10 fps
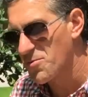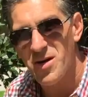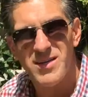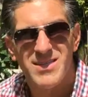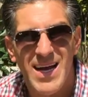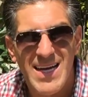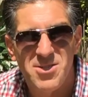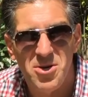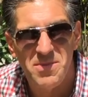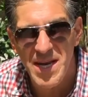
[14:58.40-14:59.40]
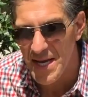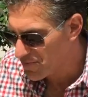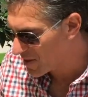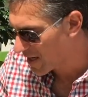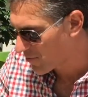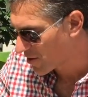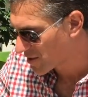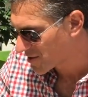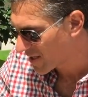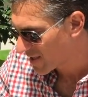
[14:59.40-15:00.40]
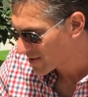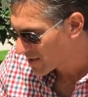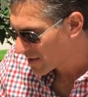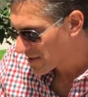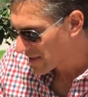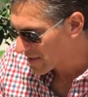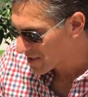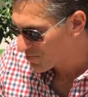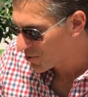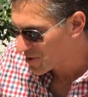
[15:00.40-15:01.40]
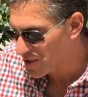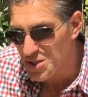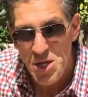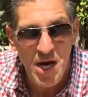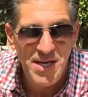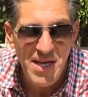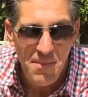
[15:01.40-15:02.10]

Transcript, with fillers: in regards to the ice cream banana plant where it says this prute does not